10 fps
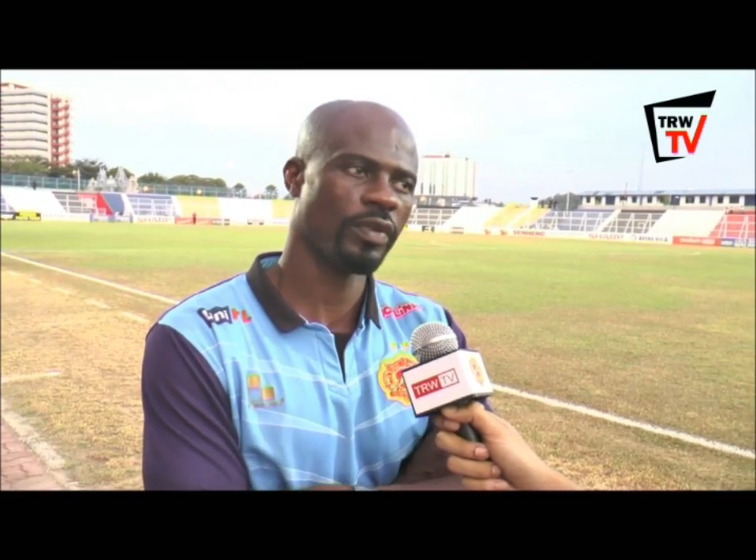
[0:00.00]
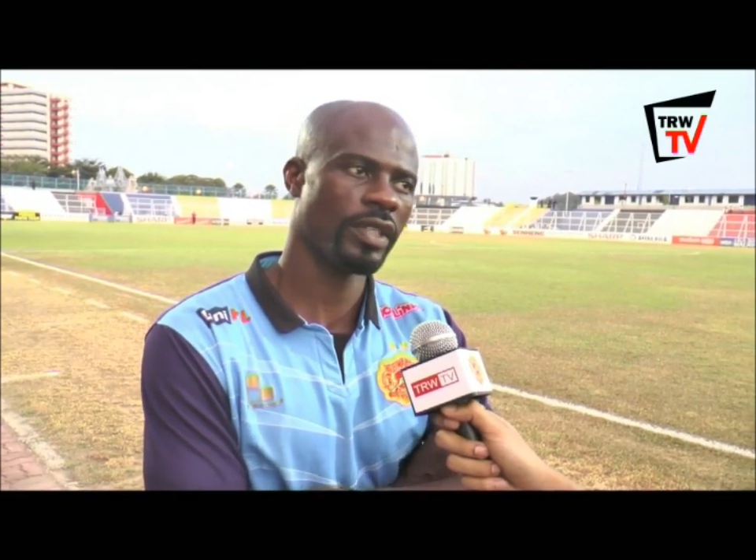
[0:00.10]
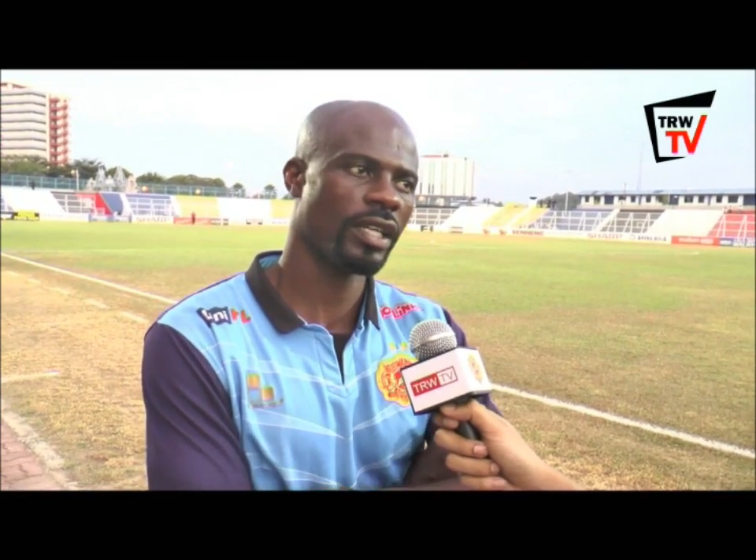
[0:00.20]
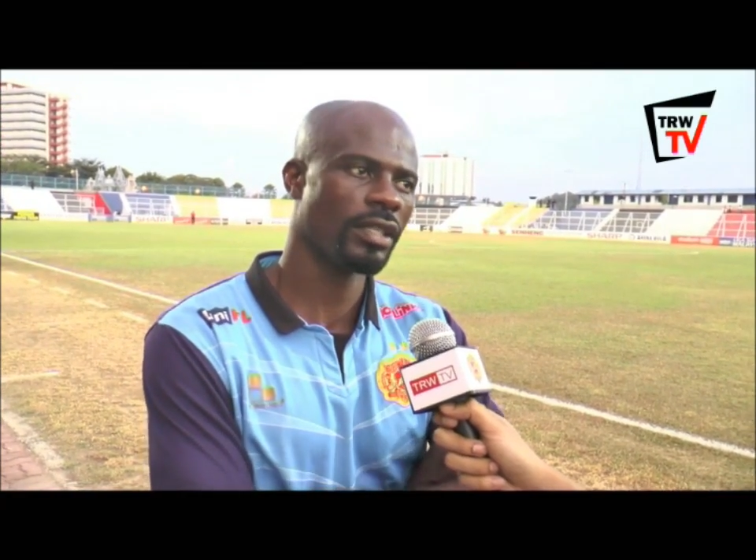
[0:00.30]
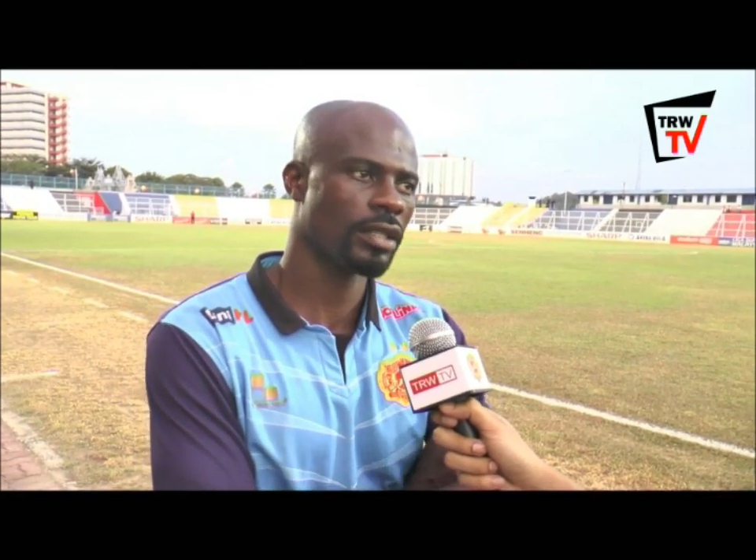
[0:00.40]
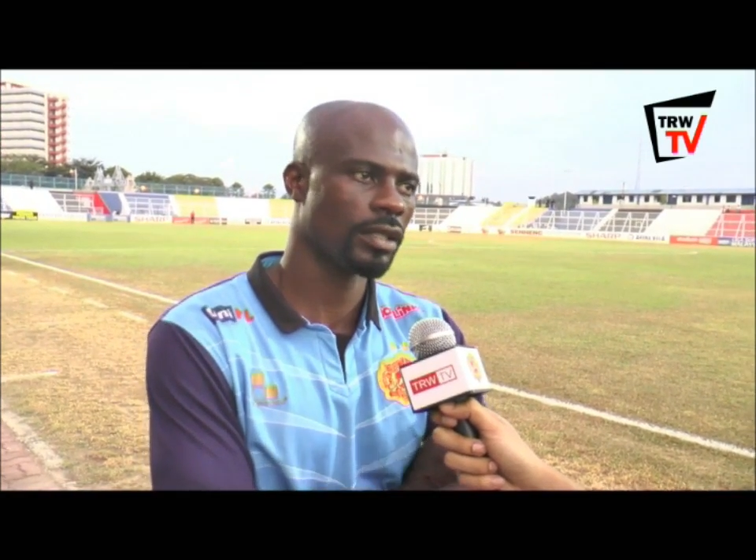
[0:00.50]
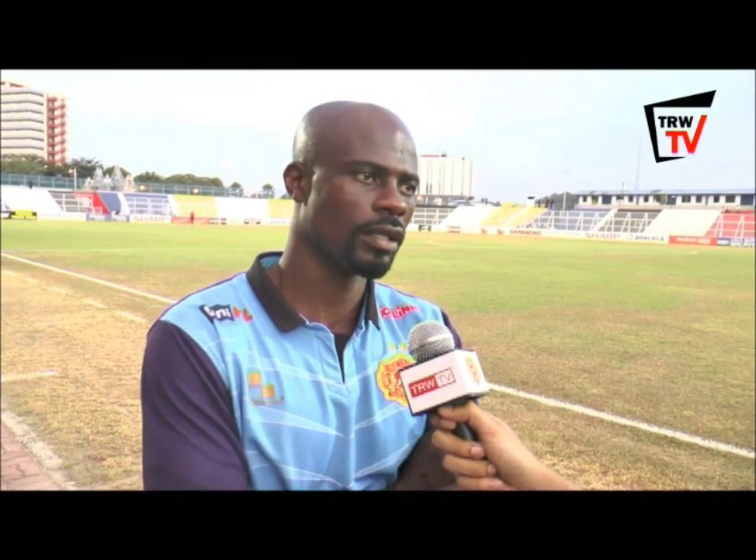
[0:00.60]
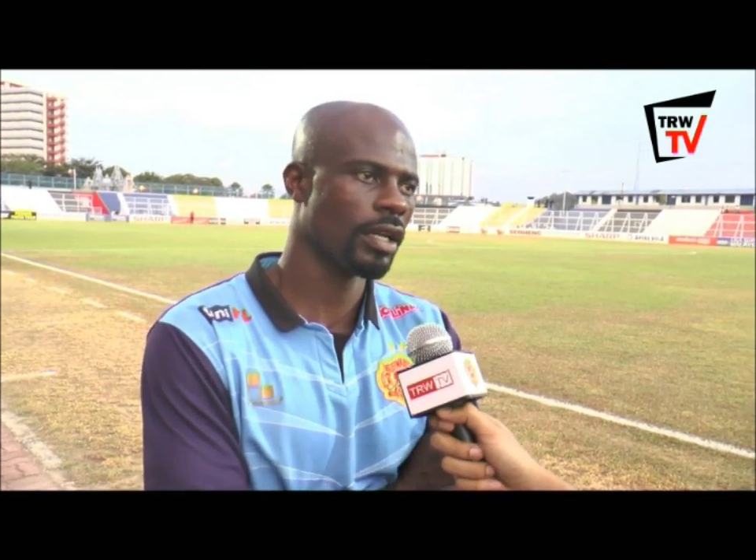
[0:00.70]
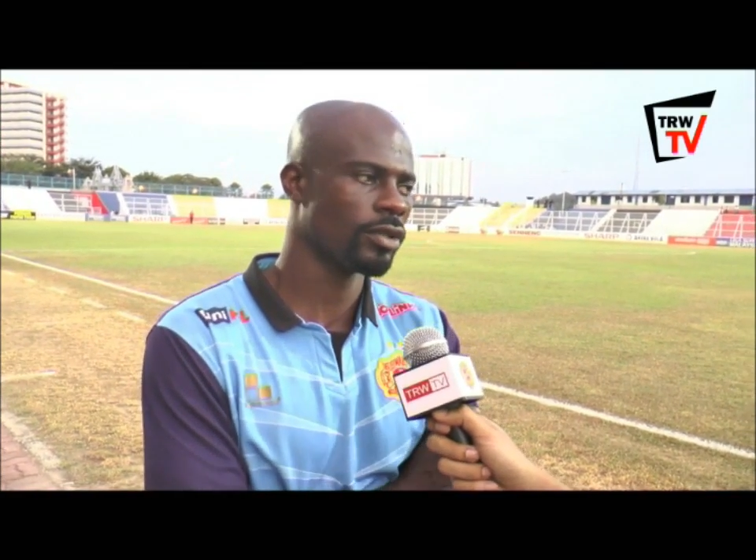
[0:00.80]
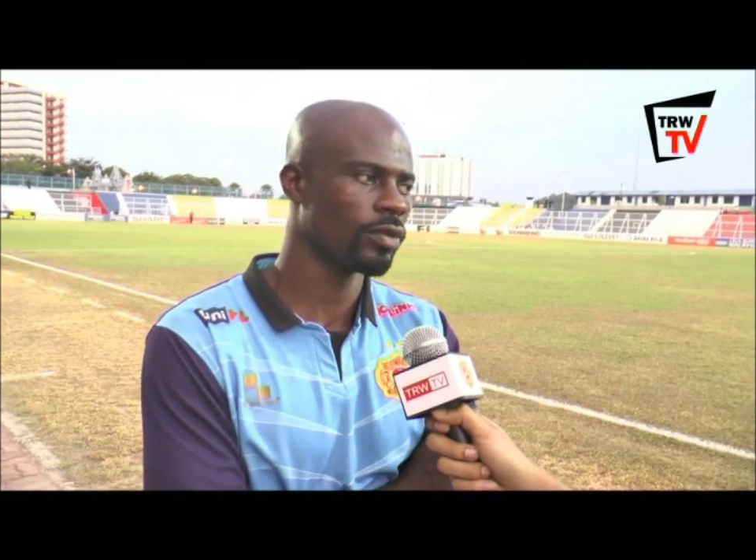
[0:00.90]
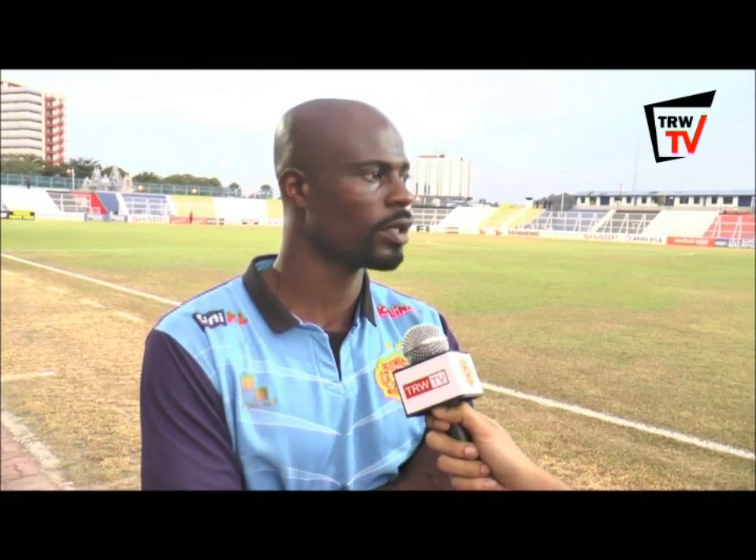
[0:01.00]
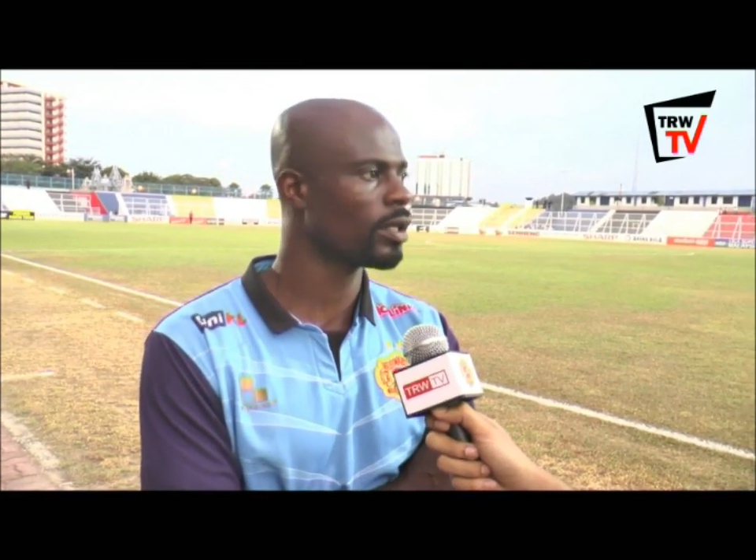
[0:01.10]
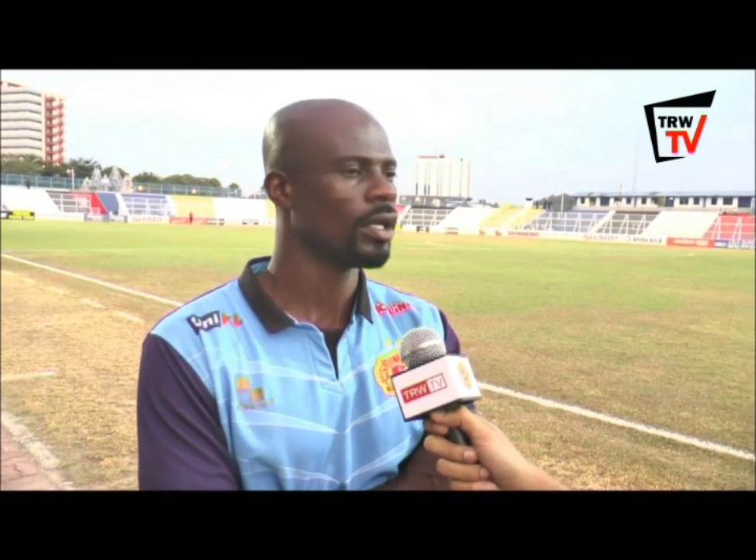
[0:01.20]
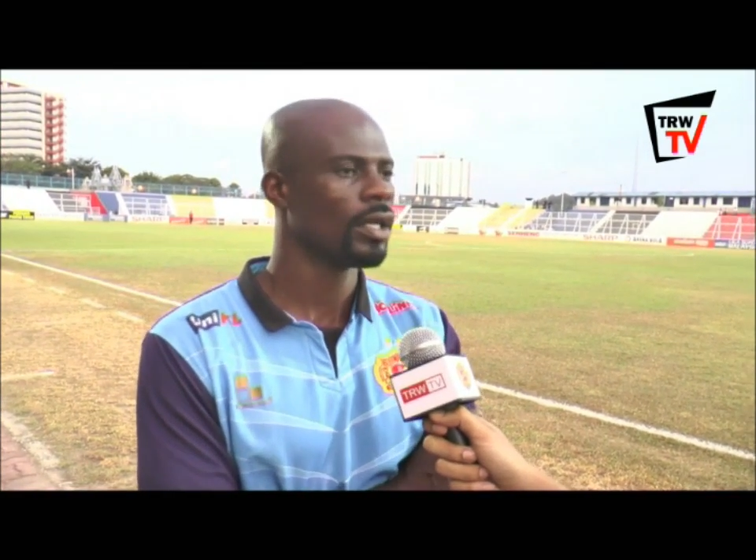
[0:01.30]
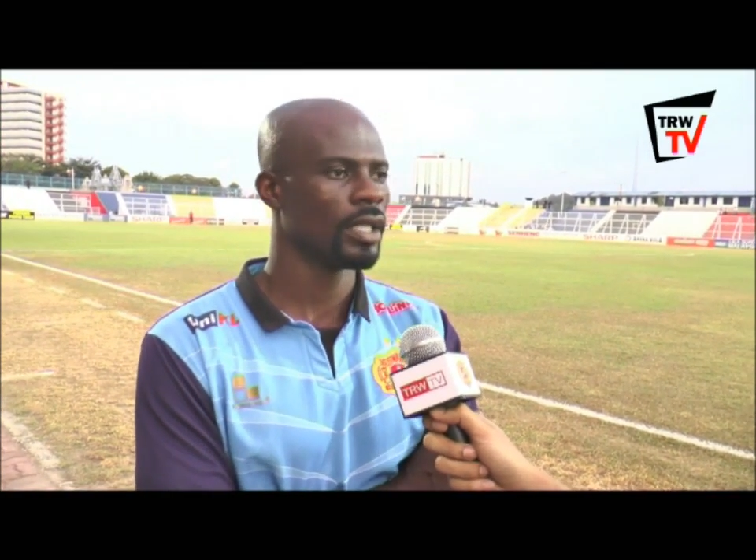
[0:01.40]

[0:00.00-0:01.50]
fantastic last week.